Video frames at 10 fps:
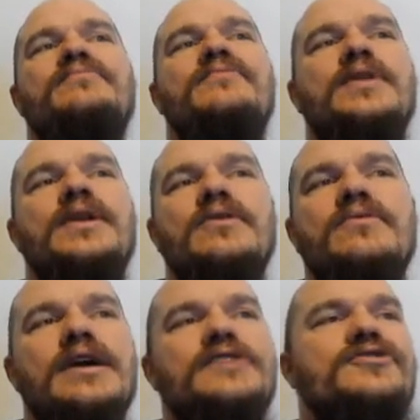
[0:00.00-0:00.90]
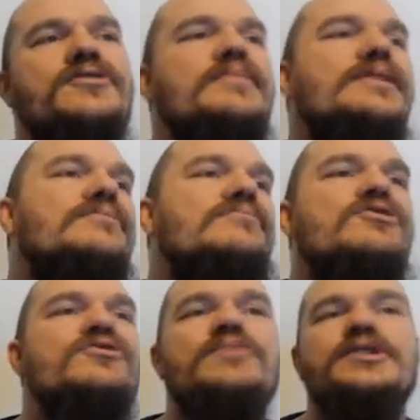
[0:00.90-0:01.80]
window nicer, but
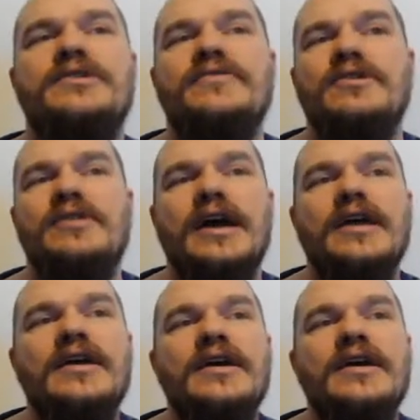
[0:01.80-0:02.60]
use whichever you like.